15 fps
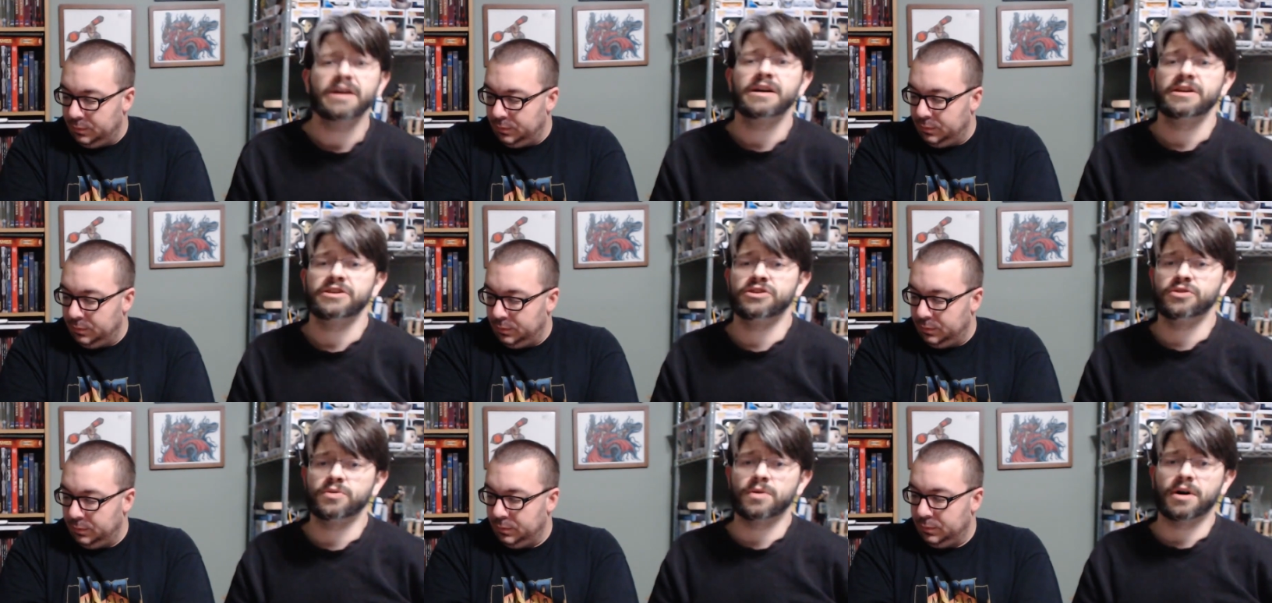
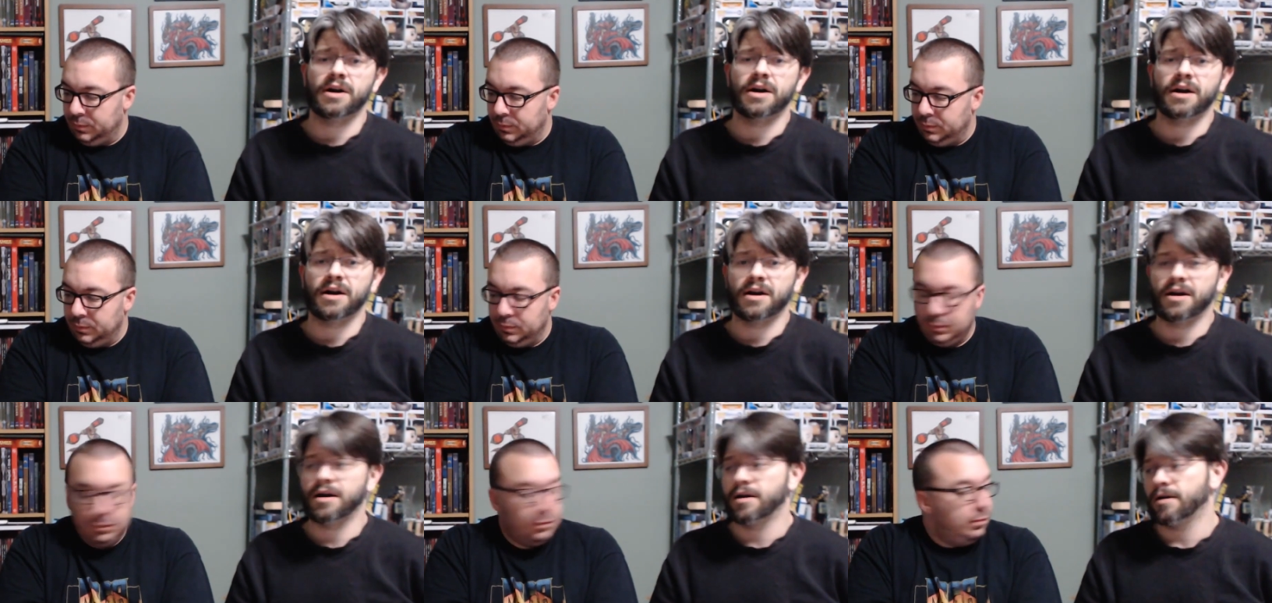Speaker 1: You
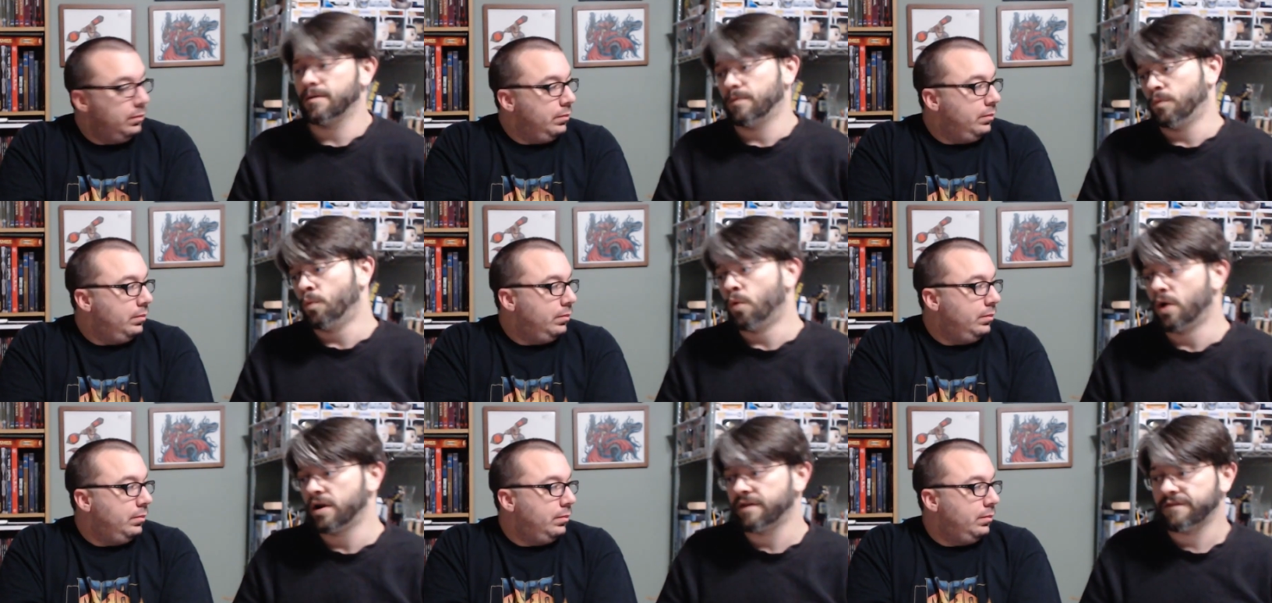are
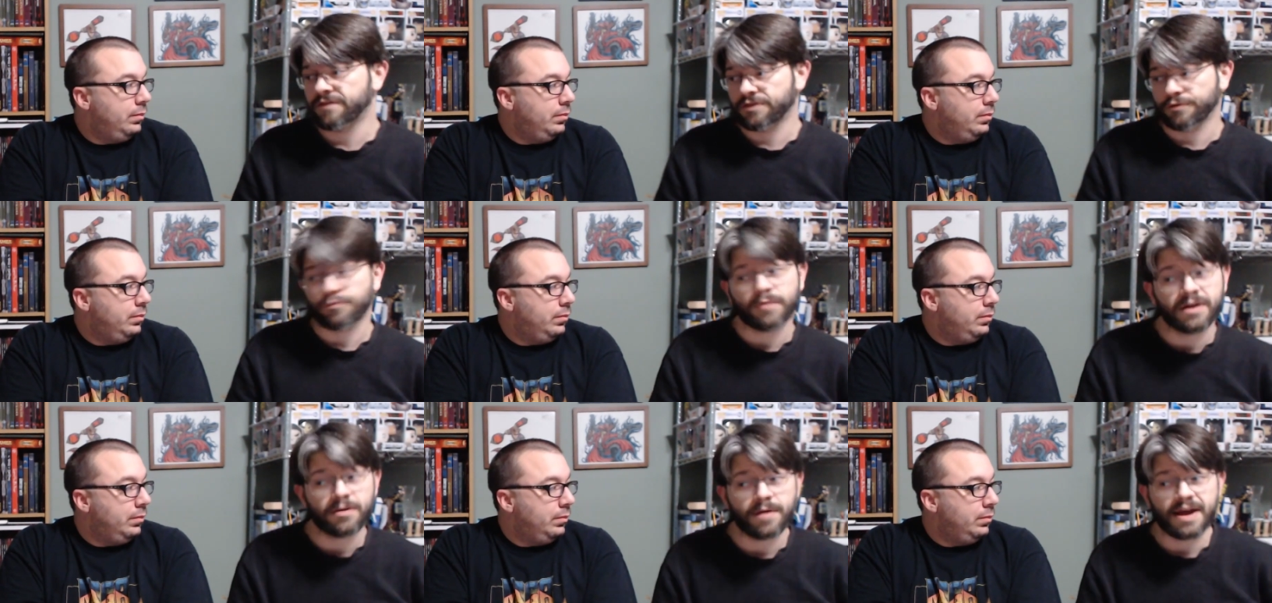one of
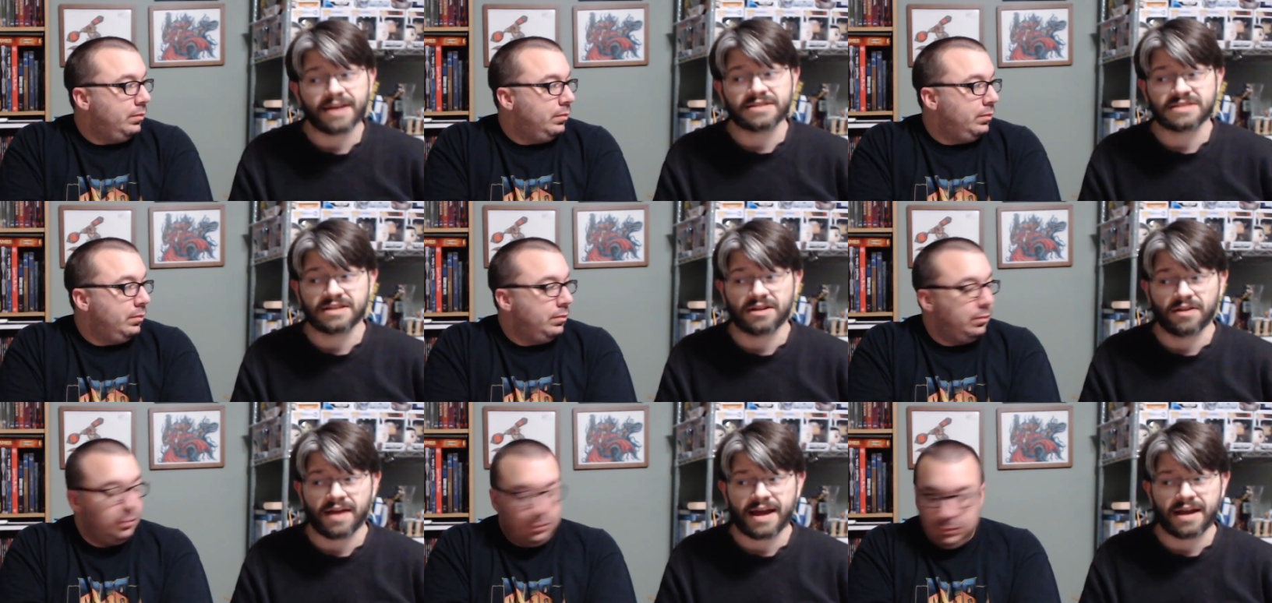3 ranks in
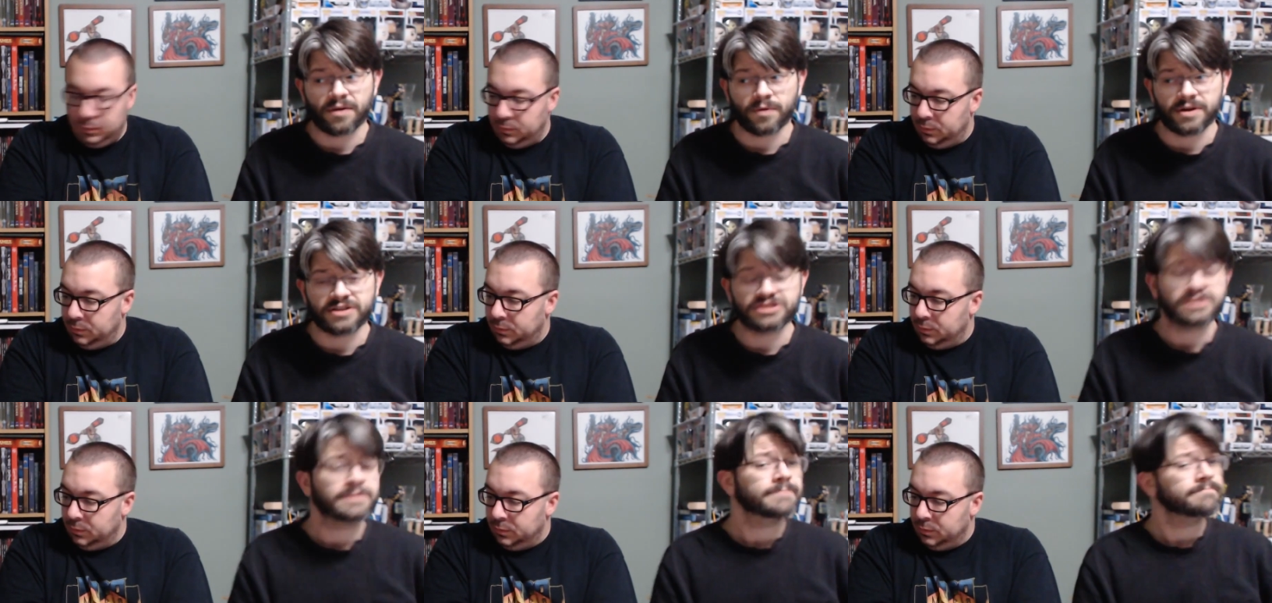a
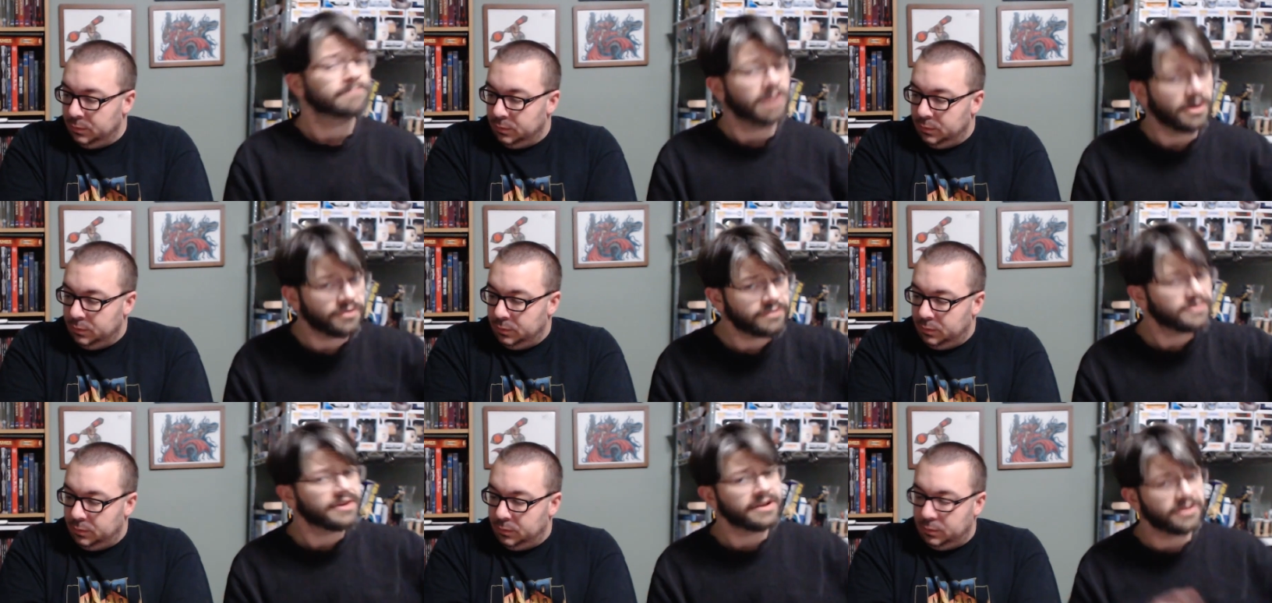language
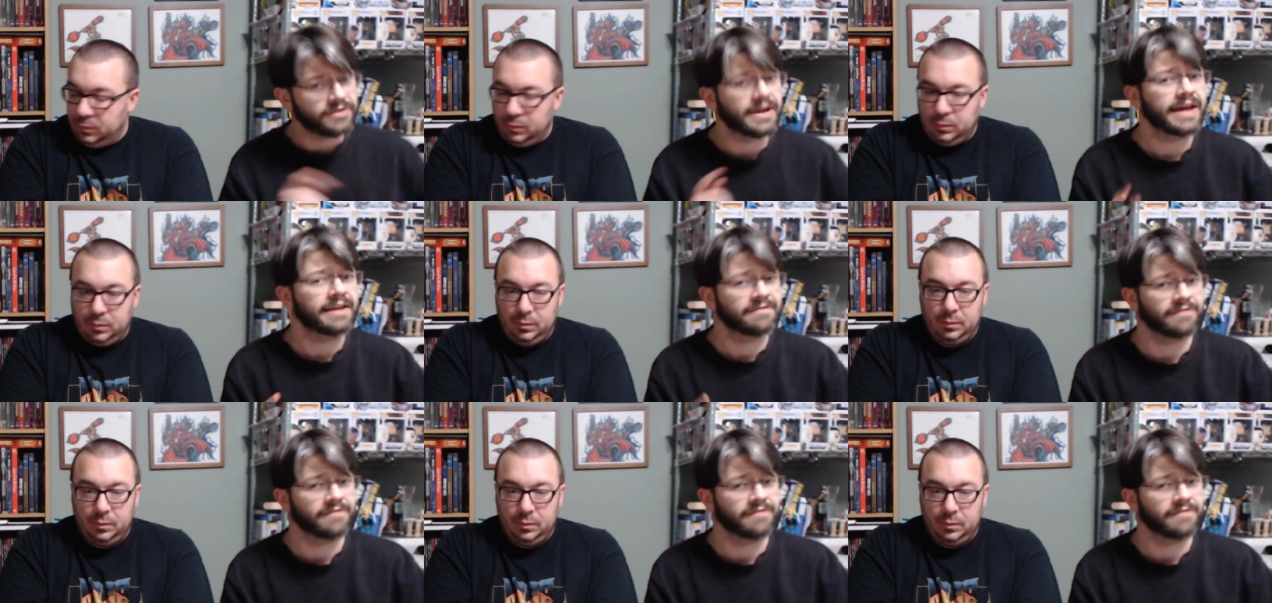other than your native